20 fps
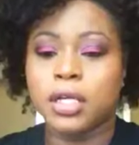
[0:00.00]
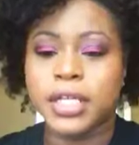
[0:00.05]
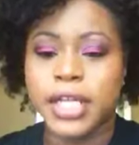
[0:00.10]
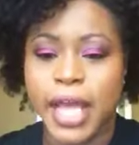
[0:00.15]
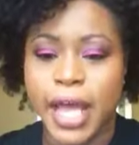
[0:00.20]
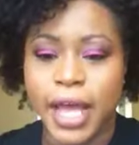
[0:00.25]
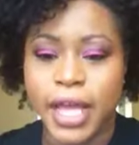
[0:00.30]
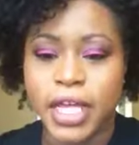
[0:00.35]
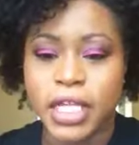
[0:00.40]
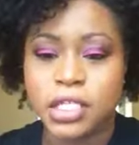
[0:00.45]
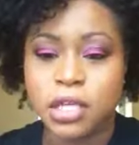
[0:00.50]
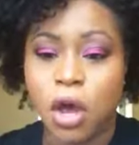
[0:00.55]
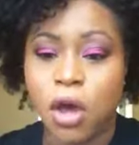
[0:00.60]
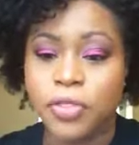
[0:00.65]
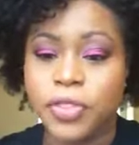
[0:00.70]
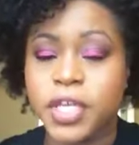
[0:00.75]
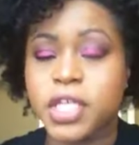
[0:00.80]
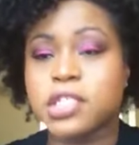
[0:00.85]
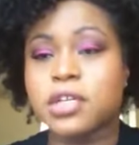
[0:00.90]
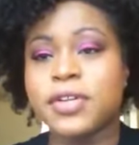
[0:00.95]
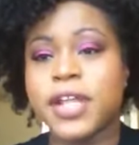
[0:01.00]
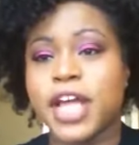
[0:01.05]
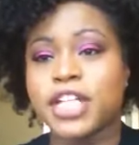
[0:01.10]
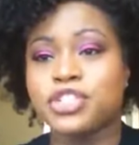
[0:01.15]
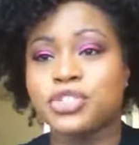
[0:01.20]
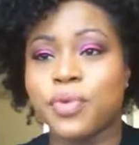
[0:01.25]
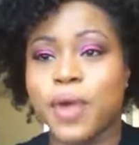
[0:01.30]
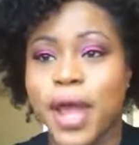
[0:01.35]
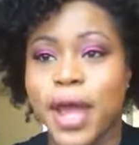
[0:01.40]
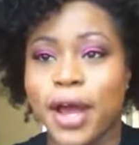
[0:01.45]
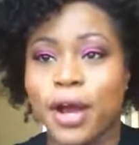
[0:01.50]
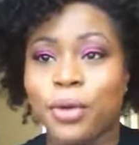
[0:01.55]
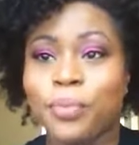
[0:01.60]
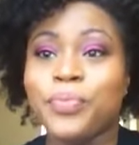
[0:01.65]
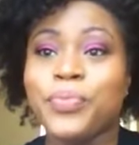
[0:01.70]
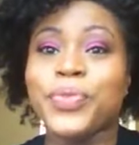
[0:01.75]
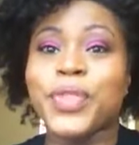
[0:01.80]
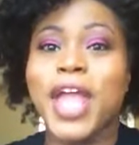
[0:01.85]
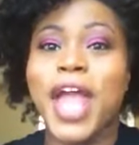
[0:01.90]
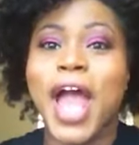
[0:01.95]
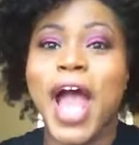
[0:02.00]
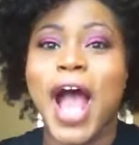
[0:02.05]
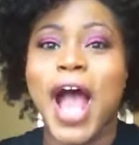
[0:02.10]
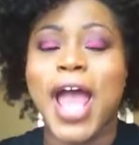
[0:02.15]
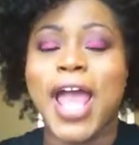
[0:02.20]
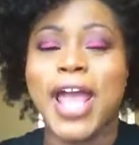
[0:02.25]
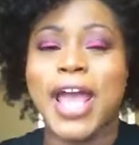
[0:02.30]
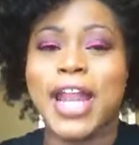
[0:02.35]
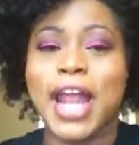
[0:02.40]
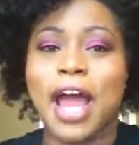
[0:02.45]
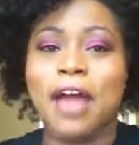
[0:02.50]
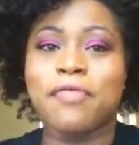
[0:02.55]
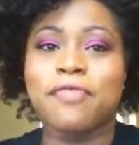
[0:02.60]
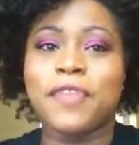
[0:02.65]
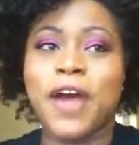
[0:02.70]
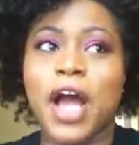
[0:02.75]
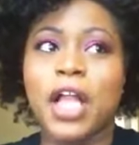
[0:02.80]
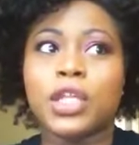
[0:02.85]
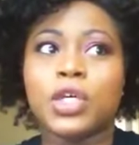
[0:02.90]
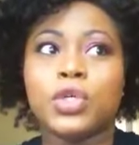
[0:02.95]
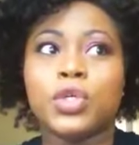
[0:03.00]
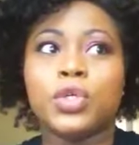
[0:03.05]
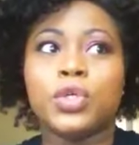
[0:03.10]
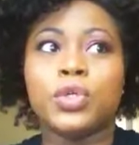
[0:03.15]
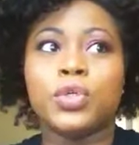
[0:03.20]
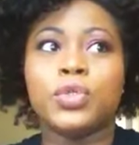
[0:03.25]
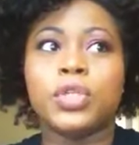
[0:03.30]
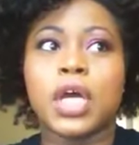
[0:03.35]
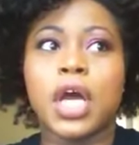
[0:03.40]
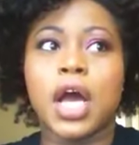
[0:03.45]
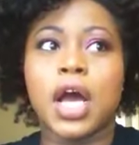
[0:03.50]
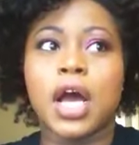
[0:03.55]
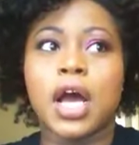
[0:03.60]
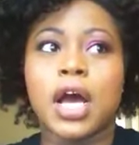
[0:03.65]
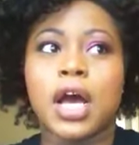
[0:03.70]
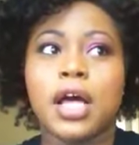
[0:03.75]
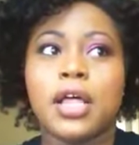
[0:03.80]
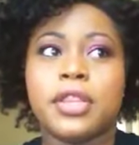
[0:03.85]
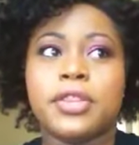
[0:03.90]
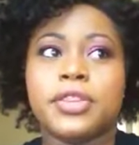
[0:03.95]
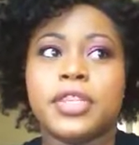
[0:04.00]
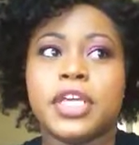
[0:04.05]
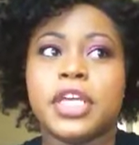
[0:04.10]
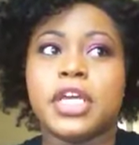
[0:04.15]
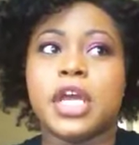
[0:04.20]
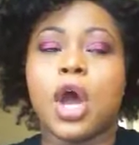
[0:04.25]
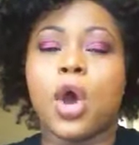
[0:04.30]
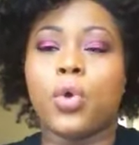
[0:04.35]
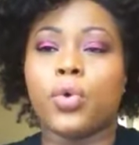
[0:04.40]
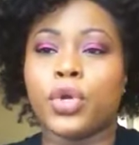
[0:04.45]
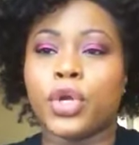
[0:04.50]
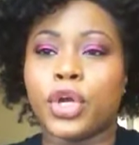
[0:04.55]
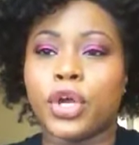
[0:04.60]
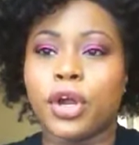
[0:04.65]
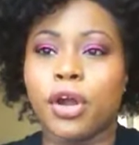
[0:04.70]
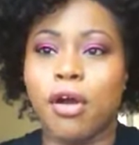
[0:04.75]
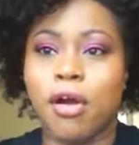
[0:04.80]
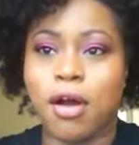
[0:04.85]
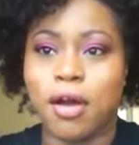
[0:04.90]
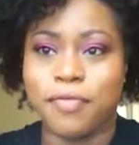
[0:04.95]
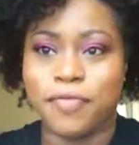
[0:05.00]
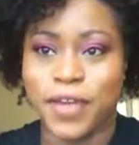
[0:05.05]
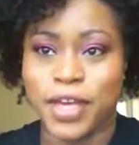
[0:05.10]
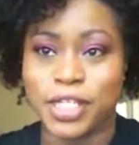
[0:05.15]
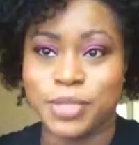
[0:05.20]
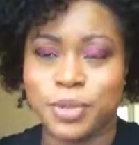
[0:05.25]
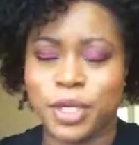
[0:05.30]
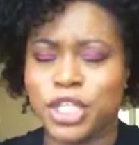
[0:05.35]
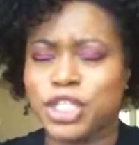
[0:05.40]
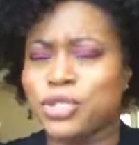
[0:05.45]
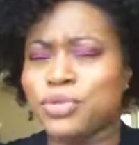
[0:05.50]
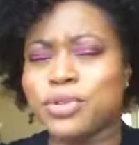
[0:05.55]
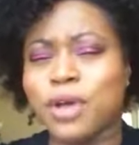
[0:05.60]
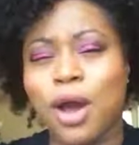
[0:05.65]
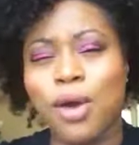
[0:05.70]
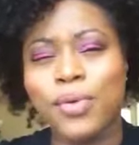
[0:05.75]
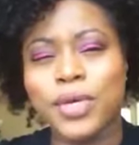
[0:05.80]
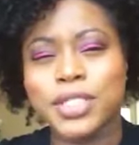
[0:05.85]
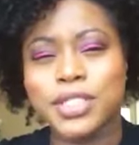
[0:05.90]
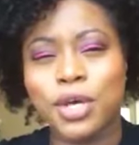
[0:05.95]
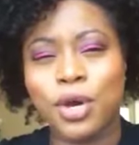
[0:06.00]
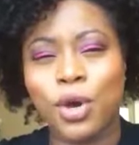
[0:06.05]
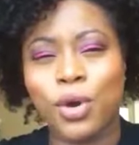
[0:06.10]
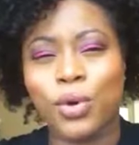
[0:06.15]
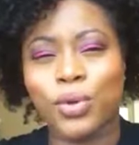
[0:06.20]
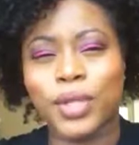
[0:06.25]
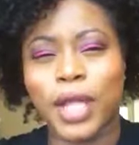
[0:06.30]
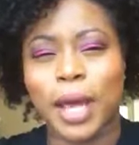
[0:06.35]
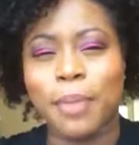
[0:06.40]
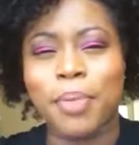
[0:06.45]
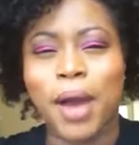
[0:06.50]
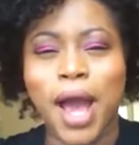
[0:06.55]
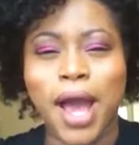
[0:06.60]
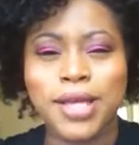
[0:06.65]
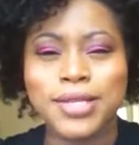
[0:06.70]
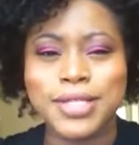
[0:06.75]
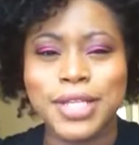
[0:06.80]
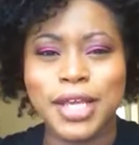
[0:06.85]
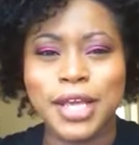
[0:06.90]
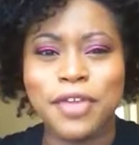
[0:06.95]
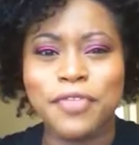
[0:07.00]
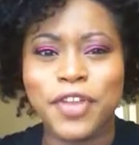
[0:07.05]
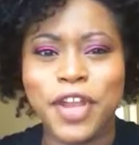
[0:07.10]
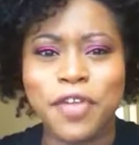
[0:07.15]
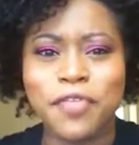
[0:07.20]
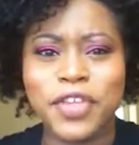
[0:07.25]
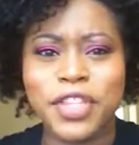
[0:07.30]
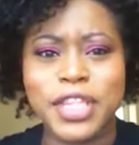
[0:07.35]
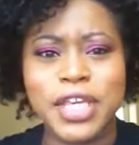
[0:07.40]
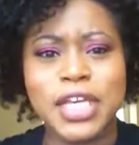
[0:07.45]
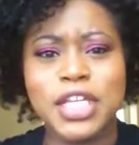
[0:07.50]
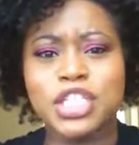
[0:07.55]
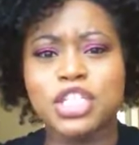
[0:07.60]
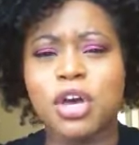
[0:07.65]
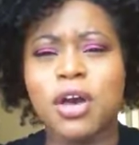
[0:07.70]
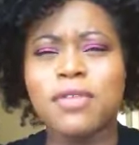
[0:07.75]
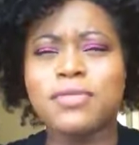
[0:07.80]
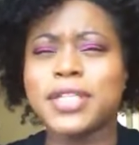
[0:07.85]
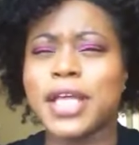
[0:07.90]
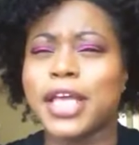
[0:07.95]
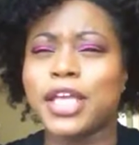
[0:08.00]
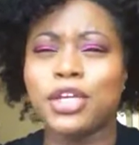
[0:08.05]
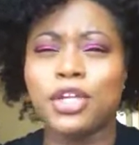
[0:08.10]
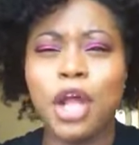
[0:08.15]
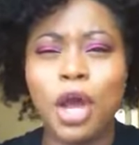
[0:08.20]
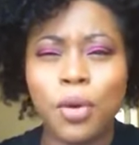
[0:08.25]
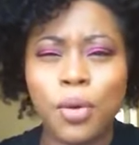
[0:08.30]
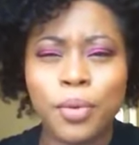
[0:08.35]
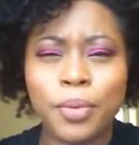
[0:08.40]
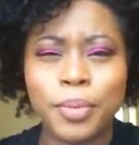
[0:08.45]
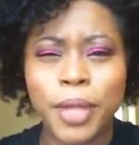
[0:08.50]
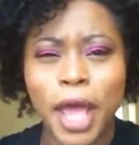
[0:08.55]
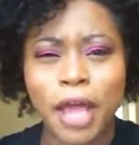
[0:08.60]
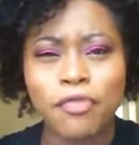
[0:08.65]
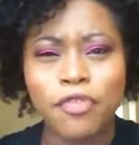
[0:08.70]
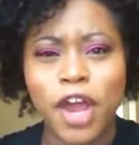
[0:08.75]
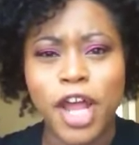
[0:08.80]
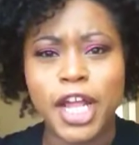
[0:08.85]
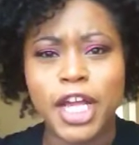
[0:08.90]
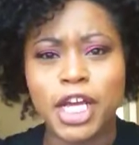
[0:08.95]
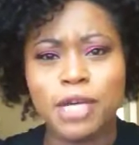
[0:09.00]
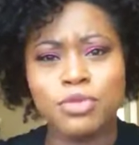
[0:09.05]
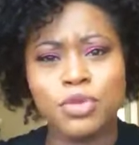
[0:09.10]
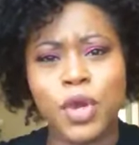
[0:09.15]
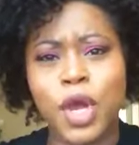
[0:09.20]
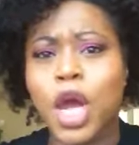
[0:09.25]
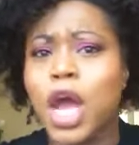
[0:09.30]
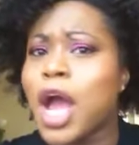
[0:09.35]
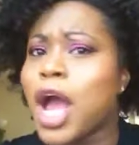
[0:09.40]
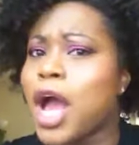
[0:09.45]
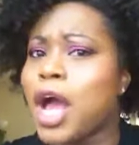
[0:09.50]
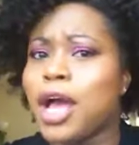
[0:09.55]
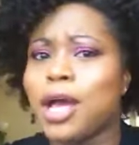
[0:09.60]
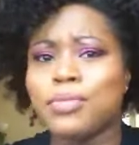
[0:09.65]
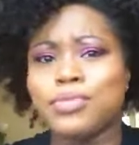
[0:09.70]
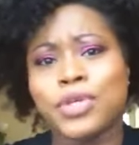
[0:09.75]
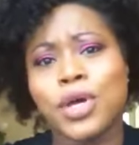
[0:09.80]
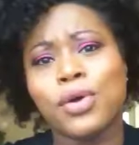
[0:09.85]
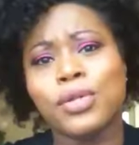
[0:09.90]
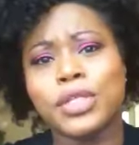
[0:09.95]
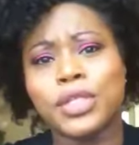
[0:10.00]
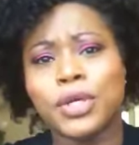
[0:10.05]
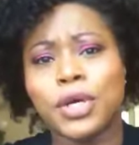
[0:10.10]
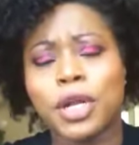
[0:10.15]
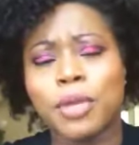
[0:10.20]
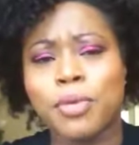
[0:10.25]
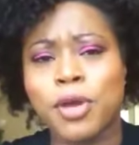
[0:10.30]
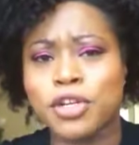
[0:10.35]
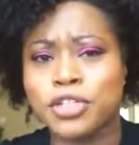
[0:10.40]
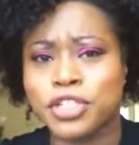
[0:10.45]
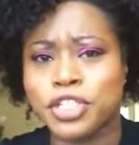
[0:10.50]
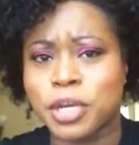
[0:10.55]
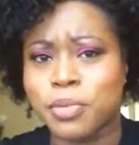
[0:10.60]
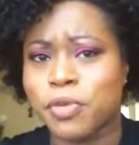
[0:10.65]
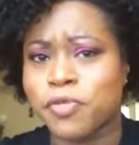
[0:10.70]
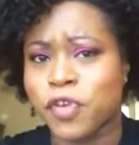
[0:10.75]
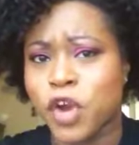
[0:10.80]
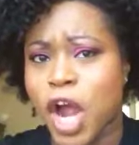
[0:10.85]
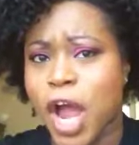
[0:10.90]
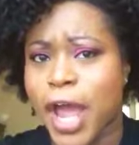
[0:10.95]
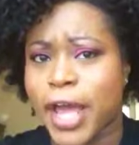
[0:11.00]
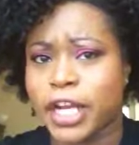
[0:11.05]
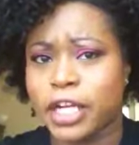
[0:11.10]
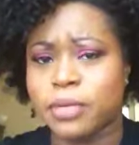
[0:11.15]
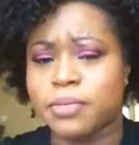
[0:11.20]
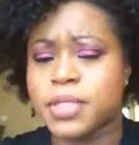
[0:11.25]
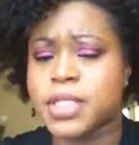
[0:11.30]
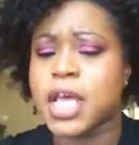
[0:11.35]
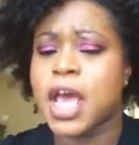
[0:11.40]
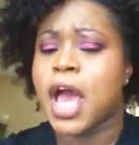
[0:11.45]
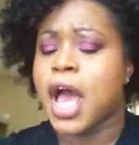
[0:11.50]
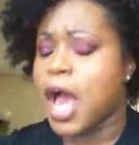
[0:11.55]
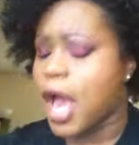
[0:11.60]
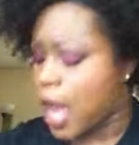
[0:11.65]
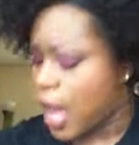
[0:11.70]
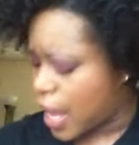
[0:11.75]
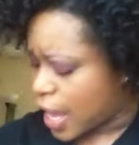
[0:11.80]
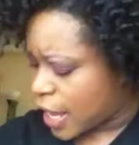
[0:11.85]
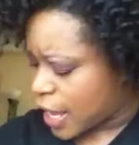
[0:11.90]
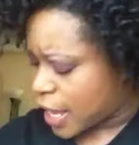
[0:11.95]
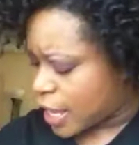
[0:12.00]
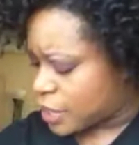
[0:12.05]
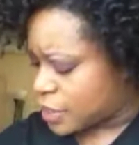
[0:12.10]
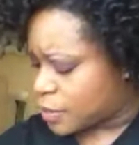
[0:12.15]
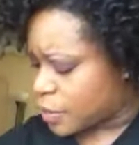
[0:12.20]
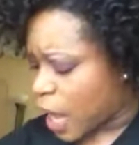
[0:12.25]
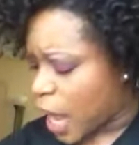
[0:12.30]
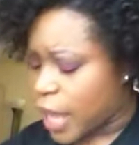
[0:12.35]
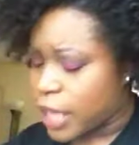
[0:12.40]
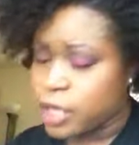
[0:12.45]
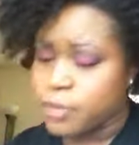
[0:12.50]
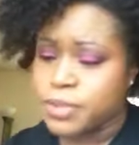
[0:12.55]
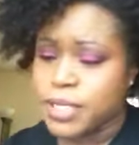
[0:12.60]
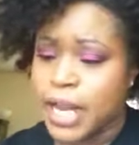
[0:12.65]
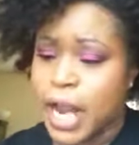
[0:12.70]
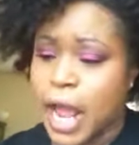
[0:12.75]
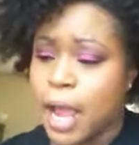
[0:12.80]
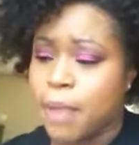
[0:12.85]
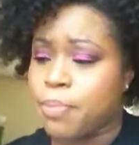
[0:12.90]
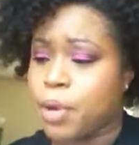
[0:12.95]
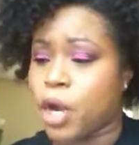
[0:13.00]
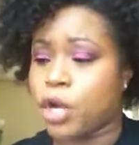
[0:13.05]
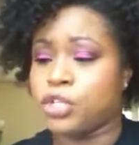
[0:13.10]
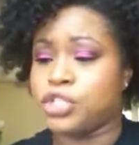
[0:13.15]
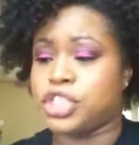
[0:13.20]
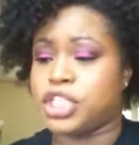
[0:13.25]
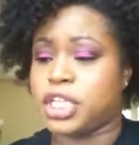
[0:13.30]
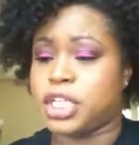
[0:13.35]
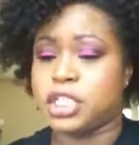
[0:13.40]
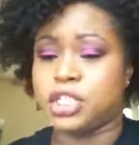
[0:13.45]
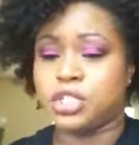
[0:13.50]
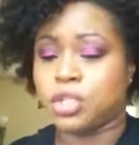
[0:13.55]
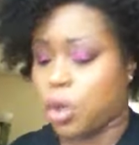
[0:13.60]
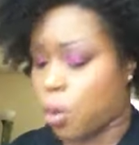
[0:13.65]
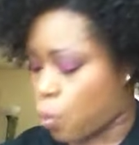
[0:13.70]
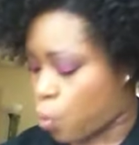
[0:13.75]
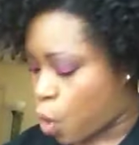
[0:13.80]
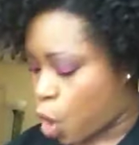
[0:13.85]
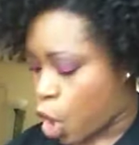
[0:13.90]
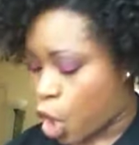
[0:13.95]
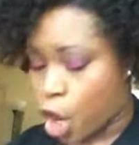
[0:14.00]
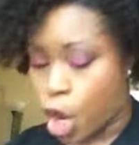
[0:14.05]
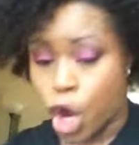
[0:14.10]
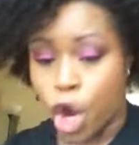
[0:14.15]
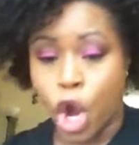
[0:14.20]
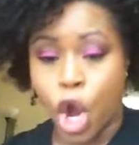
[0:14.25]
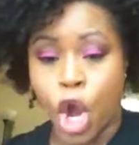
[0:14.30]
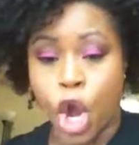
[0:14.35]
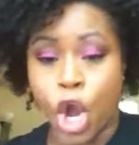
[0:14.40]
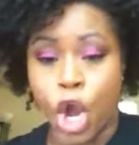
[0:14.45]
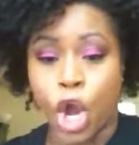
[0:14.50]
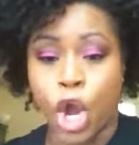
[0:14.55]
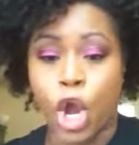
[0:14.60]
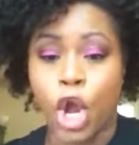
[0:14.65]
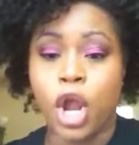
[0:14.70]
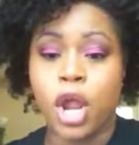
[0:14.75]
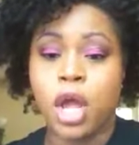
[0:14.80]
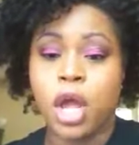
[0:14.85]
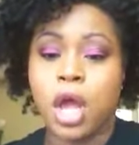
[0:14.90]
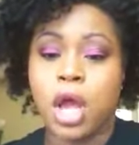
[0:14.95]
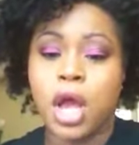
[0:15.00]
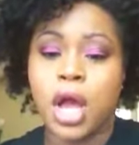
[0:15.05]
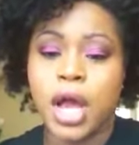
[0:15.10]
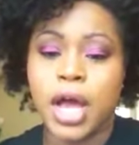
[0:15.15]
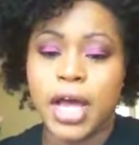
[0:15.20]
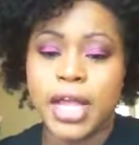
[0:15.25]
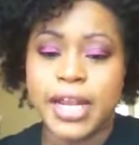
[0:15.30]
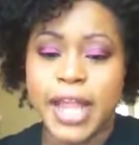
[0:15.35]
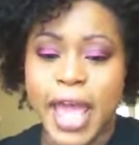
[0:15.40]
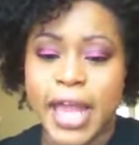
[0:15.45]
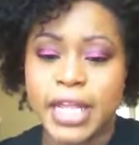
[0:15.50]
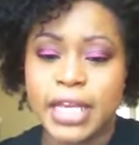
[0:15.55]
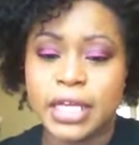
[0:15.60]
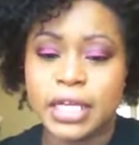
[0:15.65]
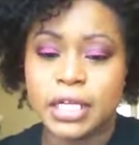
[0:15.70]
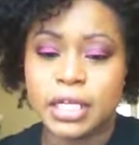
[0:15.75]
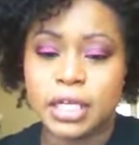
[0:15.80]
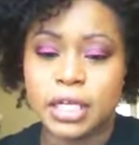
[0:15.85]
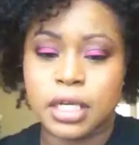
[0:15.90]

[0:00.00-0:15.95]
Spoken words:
it's All Things Au Naturel, and I followed the owner on Facebook, and she was always so like positive and everything. So I was like, you know, when Black Friday comes around, I'm totally going to purchase some of her items. And the items that I purchased were her Natty